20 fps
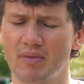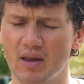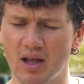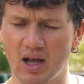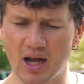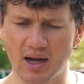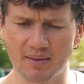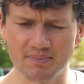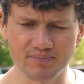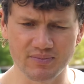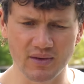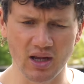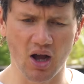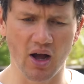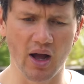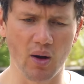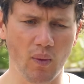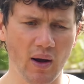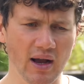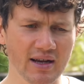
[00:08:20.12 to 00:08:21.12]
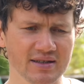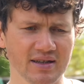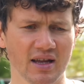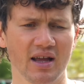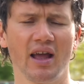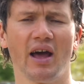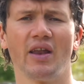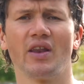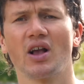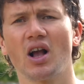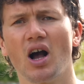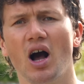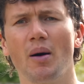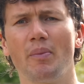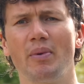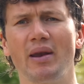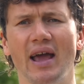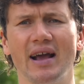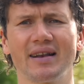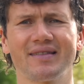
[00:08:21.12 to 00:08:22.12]
high waist, and a
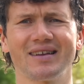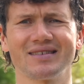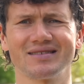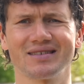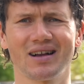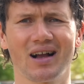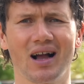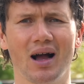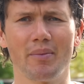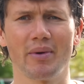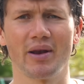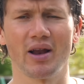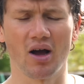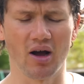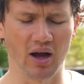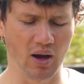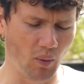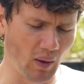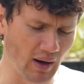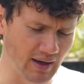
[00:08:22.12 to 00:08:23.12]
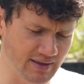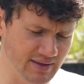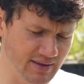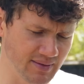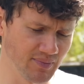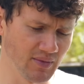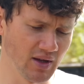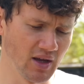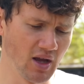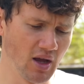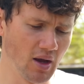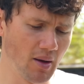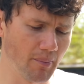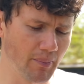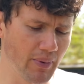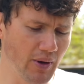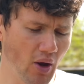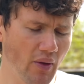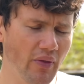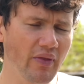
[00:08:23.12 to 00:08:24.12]
Carbon Air doesn't come in a high waist.
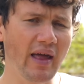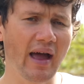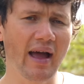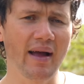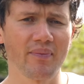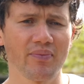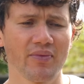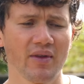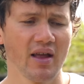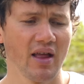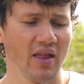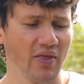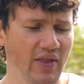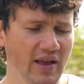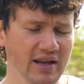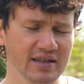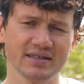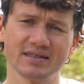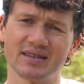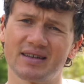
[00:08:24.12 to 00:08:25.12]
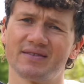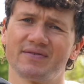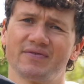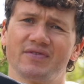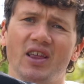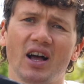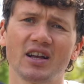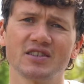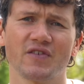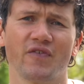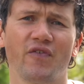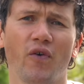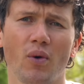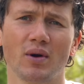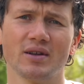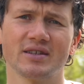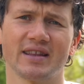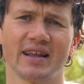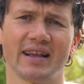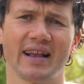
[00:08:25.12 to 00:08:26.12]
Beyond that, this does
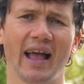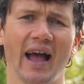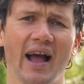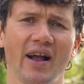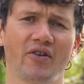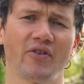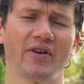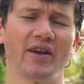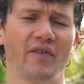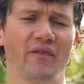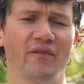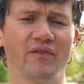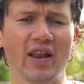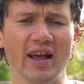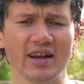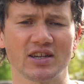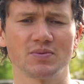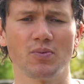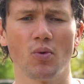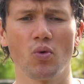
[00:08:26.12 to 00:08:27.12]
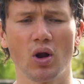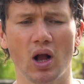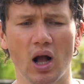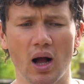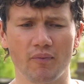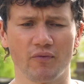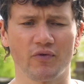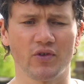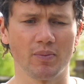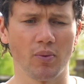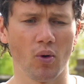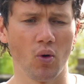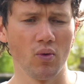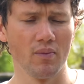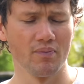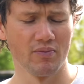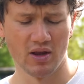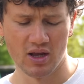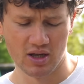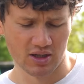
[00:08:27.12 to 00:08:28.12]
fall into the category of flexible, comfortable
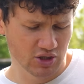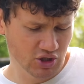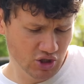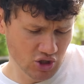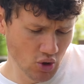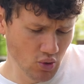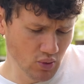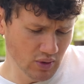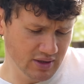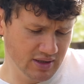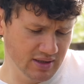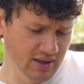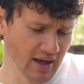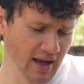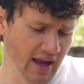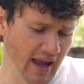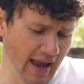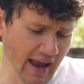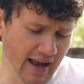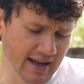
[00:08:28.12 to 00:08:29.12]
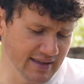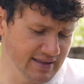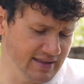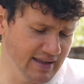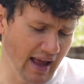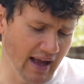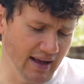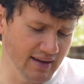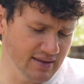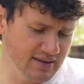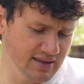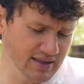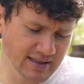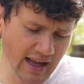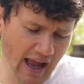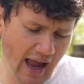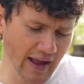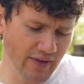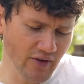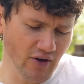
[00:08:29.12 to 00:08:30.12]
suits. It's that
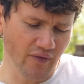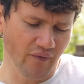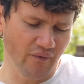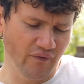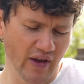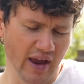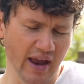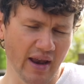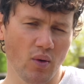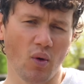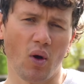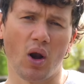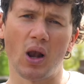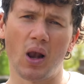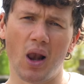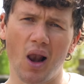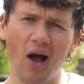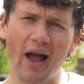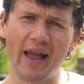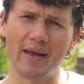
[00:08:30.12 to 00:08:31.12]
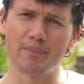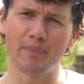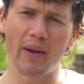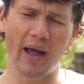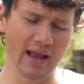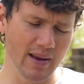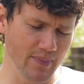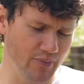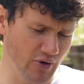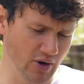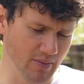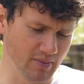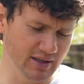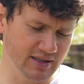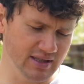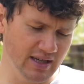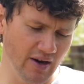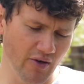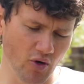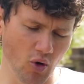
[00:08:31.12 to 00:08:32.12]
standard thin, light, papery
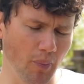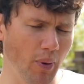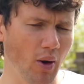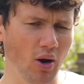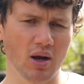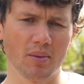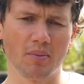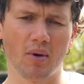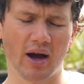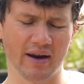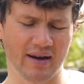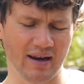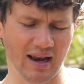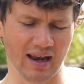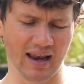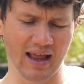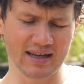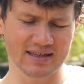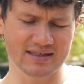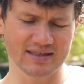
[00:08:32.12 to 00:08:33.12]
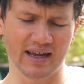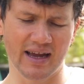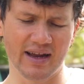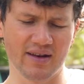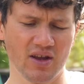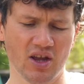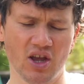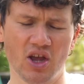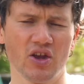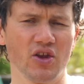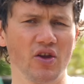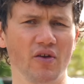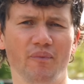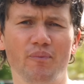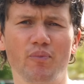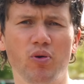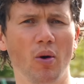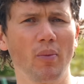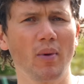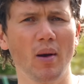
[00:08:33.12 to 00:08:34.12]
material, polyamide and elastane.
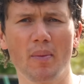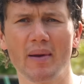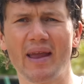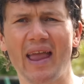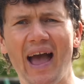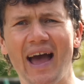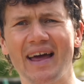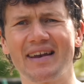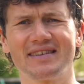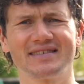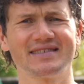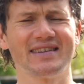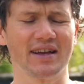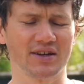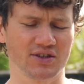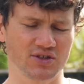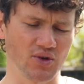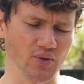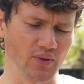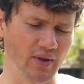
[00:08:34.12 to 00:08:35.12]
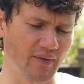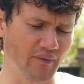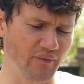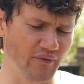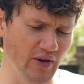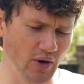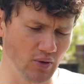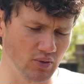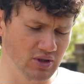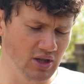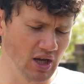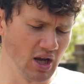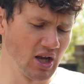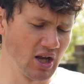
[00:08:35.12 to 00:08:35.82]
You've probably had a tech suit that feels